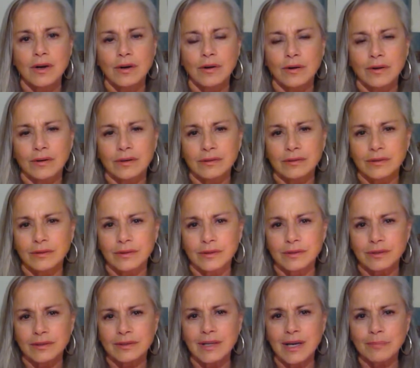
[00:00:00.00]
or or
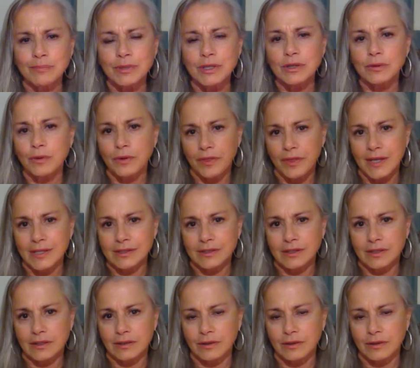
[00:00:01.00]
not being authentic.